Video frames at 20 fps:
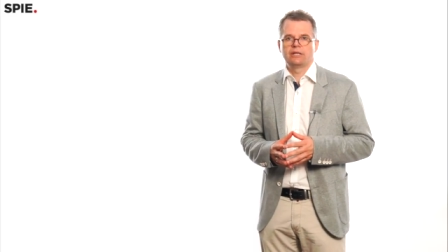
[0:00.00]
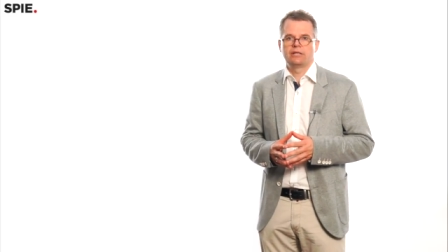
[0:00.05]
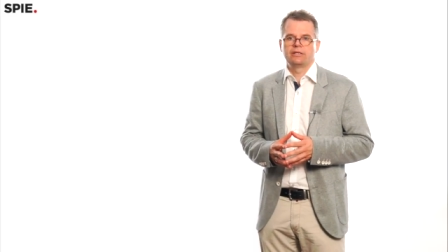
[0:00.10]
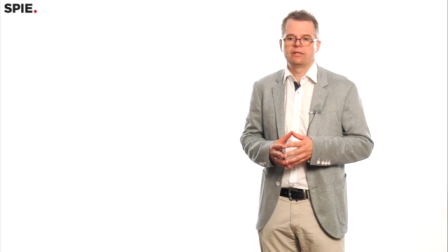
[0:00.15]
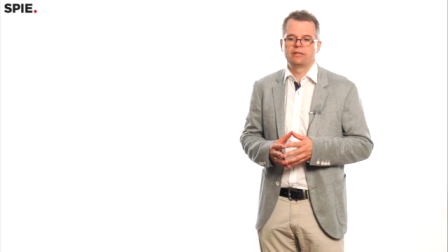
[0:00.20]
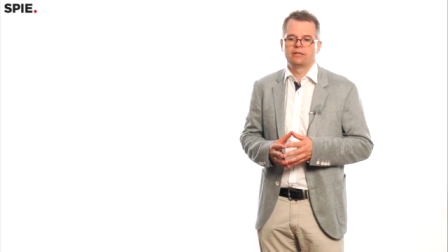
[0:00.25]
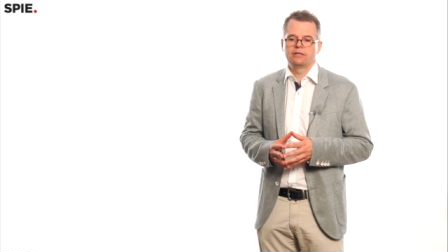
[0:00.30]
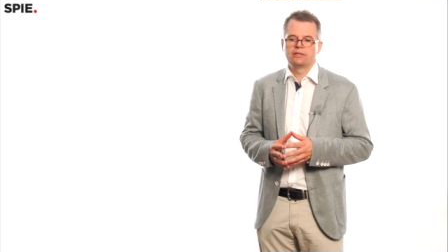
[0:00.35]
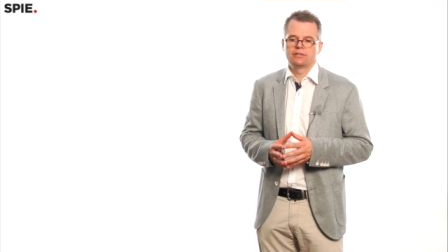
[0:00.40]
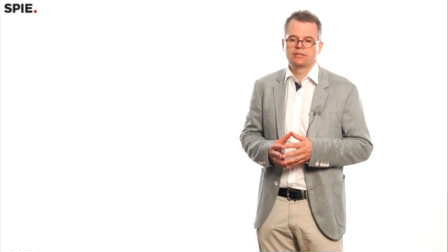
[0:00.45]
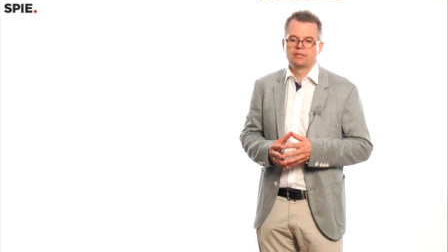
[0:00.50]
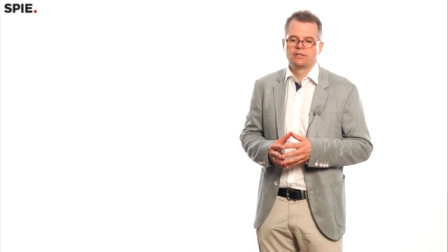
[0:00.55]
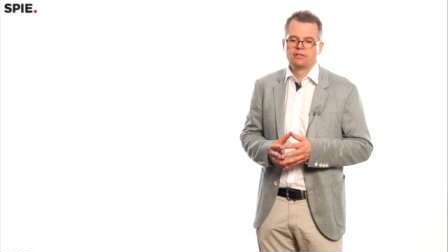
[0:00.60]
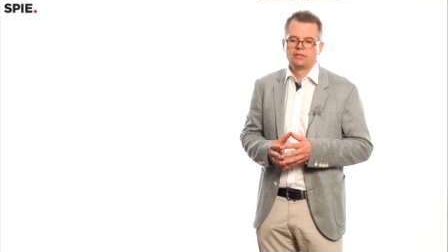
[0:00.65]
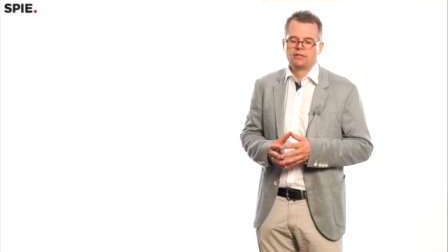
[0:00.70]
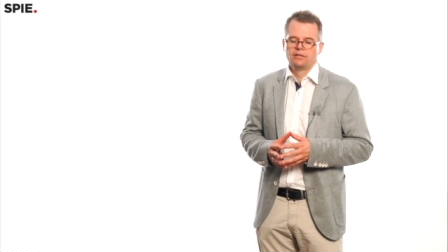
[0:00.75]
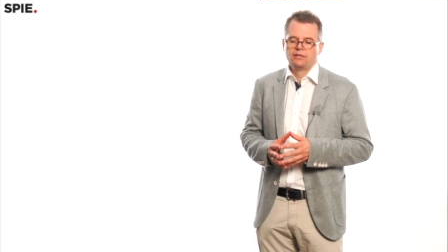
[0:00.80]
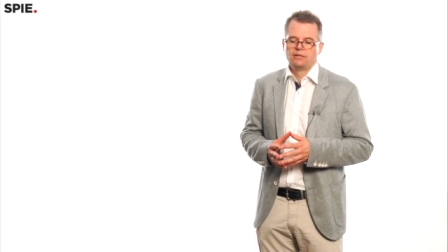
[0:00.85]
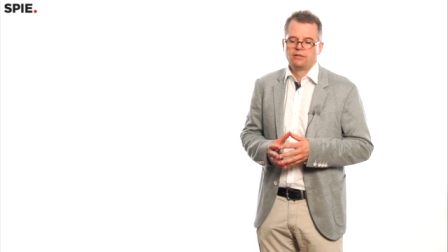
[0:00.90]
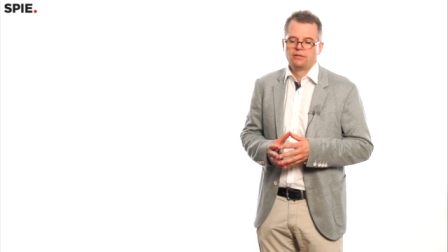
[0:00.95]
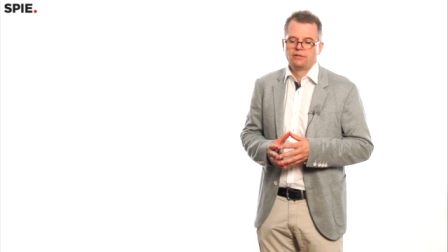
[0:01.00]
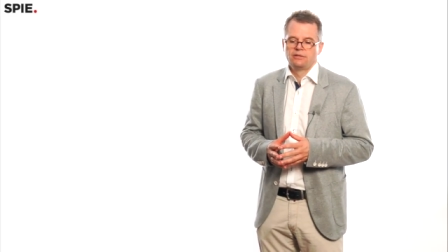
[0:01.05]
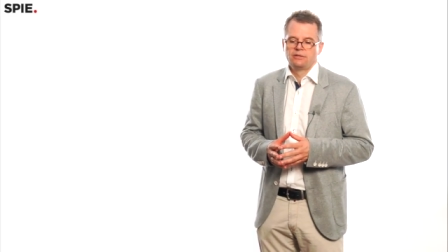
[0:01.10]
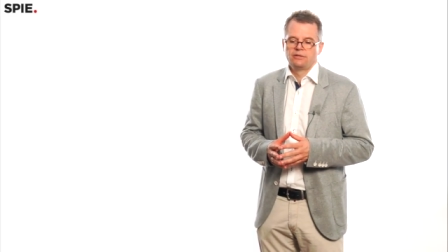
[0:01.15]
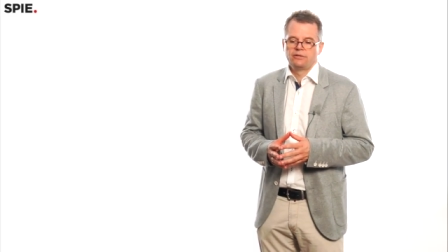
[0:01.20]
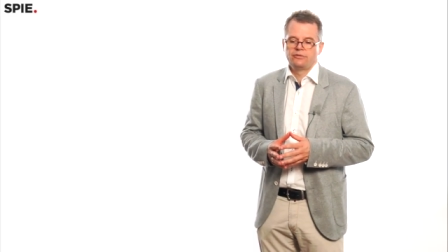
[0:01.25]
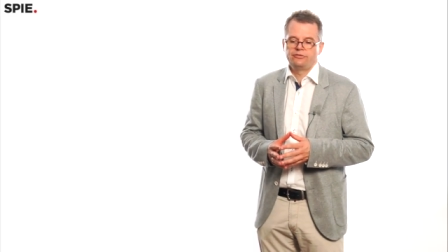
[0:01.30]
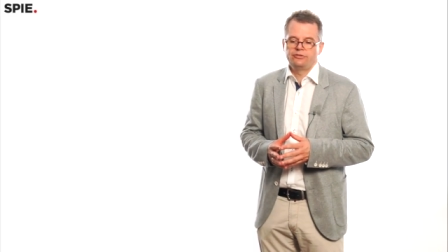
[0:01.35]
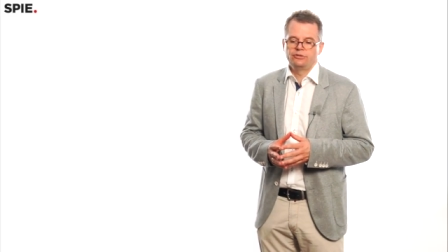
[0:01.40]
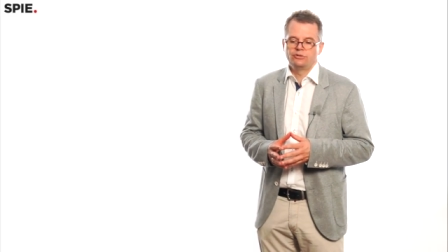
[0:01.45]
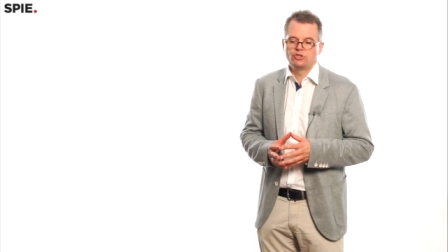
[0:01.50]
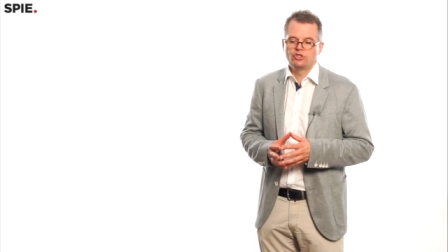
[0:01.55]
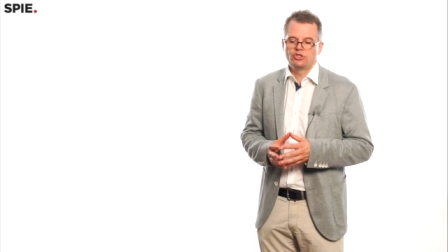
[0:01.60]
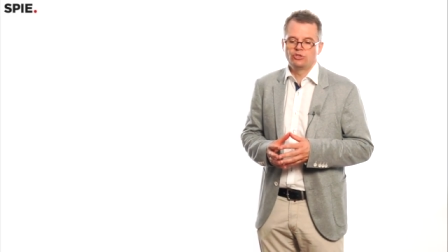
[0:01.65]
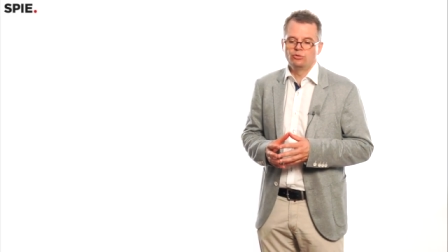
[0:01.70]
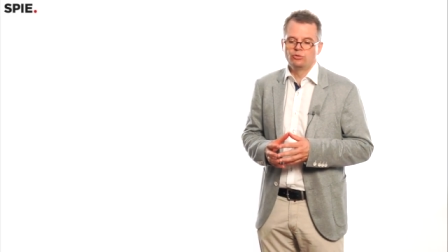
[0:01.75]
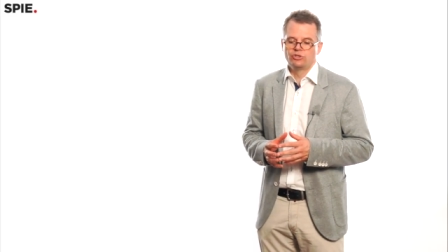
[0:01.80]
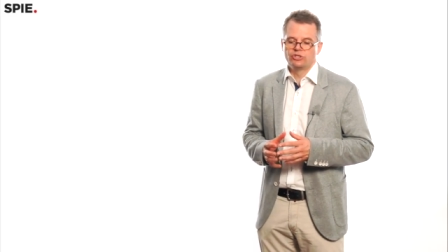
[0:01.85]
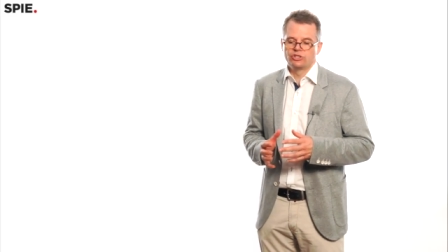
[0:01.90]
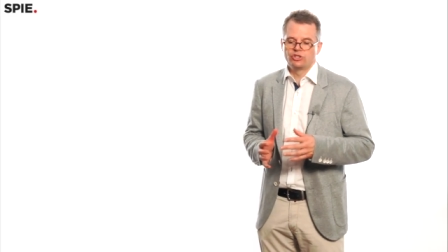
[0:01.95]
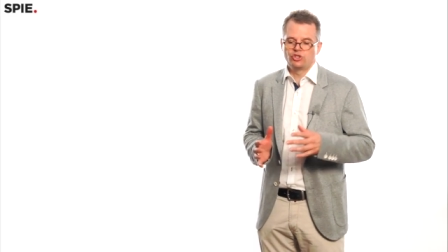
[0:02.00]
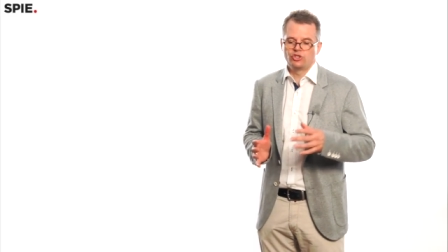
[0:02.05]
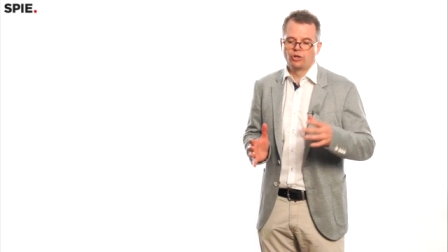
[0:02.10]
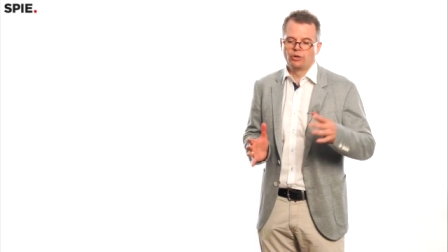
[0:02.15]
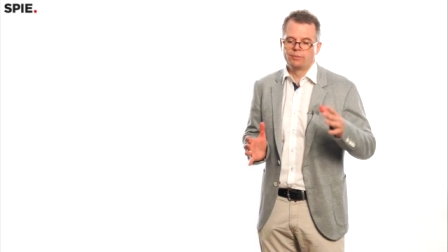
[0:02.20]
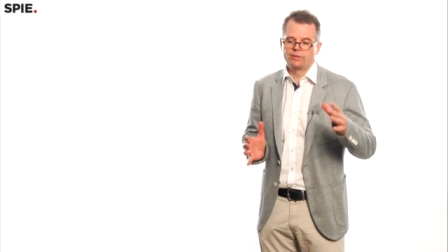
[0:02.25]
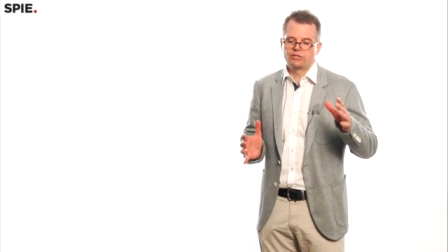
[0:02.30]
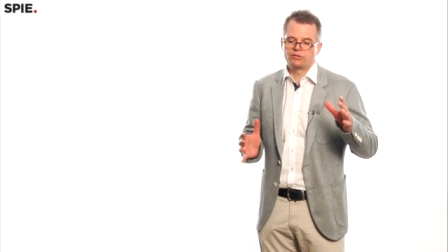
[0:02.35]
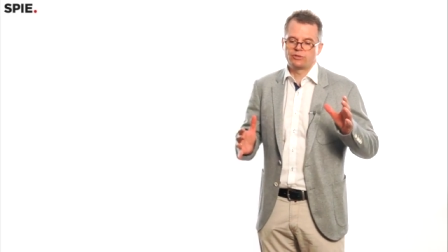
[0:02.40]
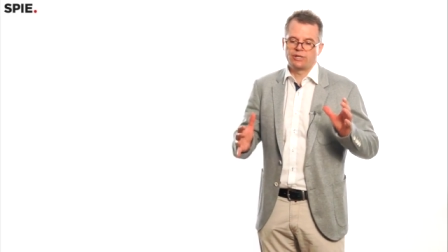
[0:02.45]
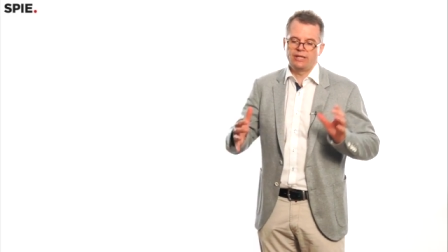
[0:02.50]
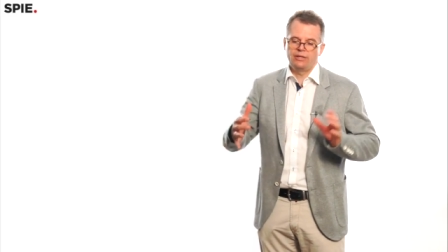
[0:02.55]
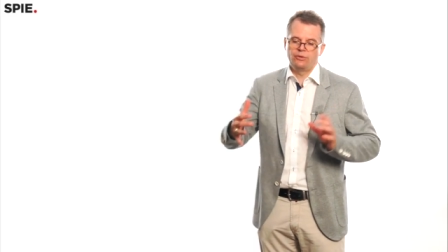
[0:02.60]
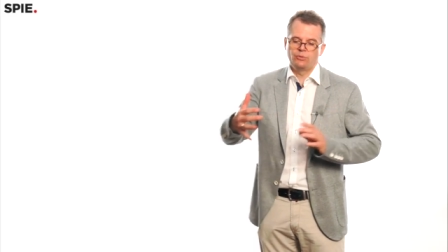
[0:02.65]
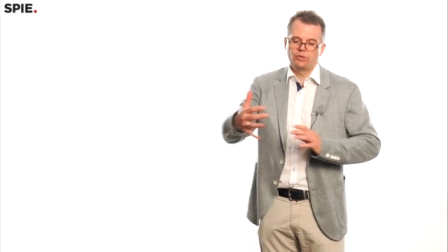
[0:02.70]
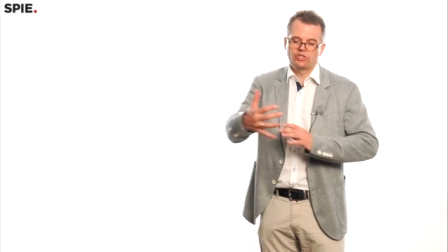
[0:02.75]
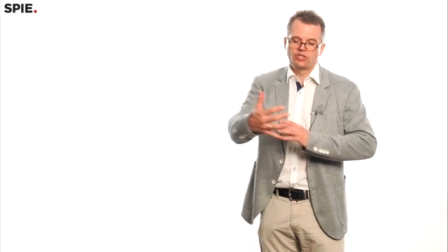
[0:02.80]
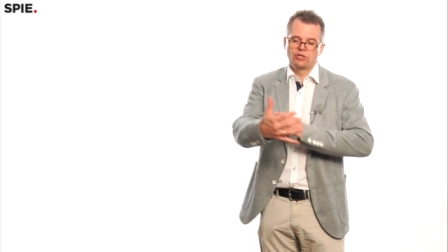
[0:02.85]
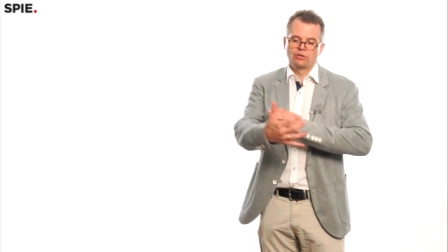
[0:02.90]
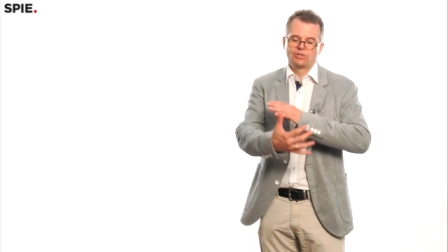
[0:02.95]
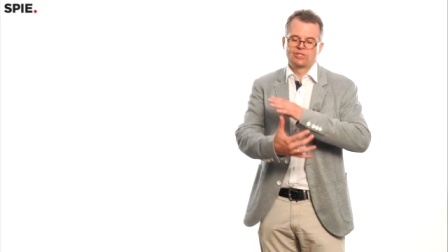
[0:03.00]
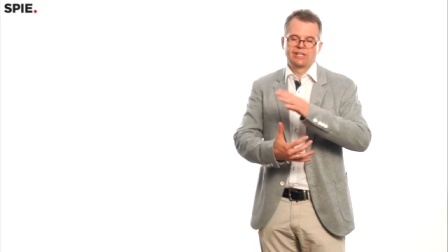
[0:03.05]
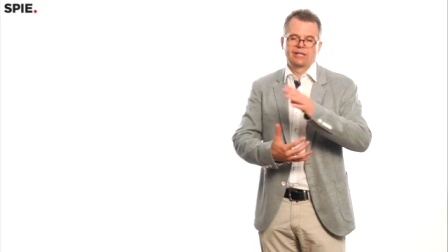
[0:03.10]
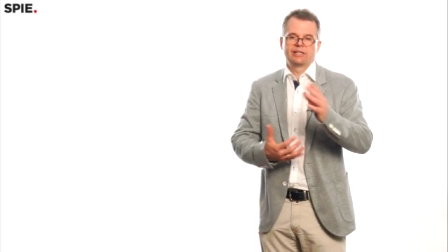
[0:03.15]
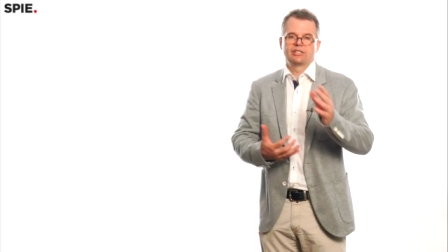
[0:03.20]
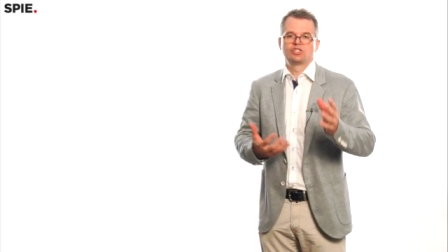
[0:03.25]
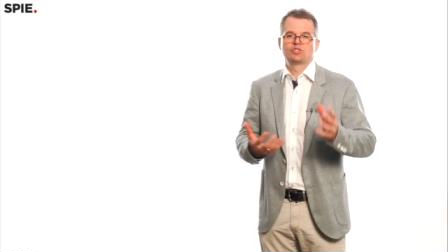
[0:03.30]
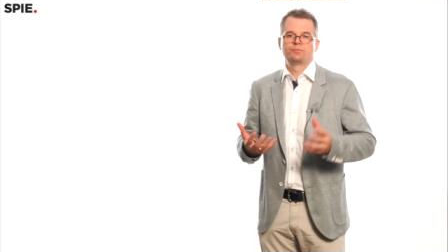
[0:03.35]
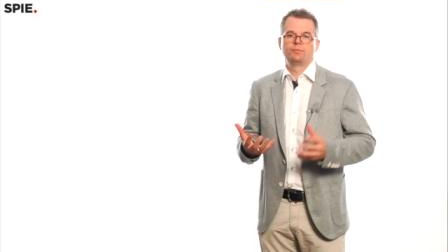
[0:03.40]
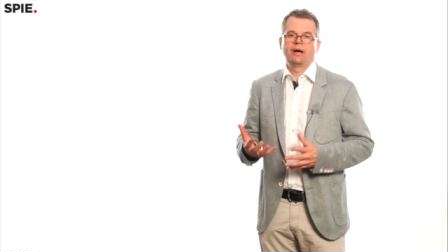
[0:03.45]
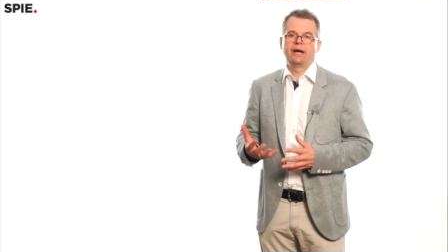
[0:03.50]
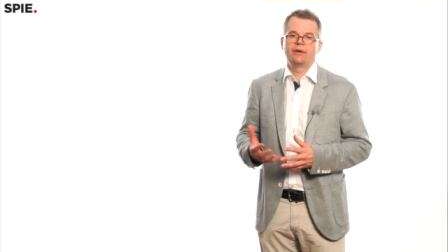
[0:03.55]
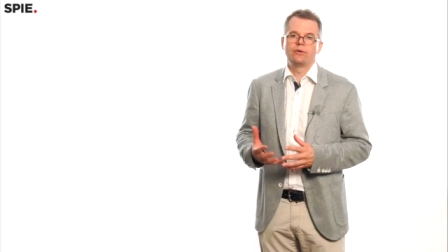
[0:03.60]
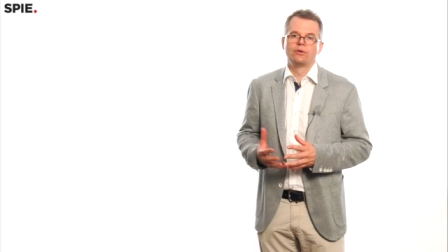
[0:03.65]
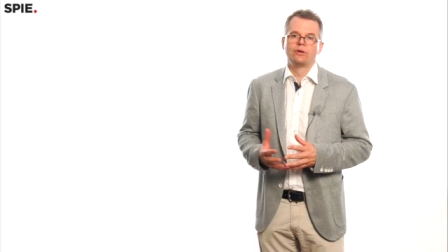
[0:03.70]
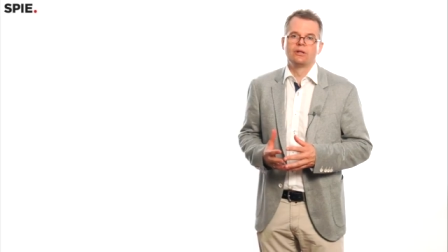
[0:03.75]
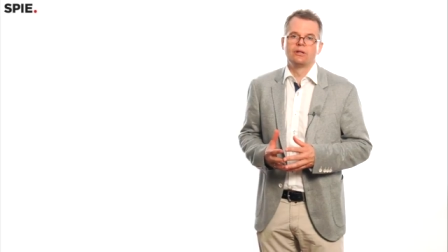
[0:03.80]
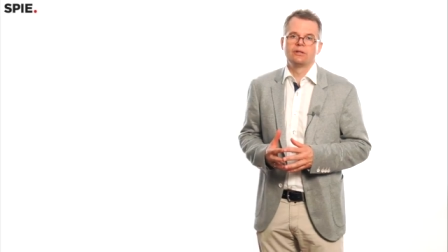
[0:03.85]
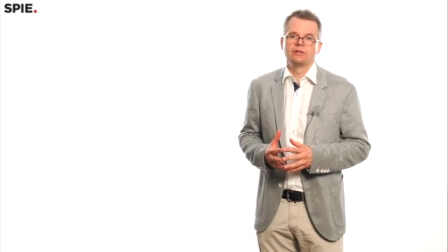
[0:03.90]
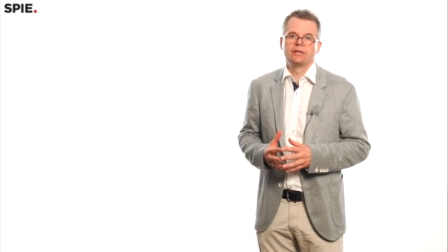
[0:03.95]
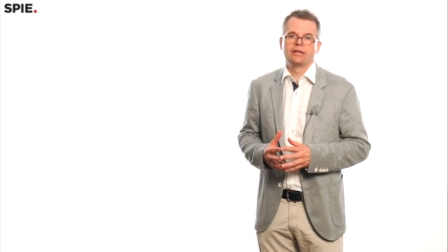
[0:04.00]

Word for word: And if you choose a geometry which looks like a spiral,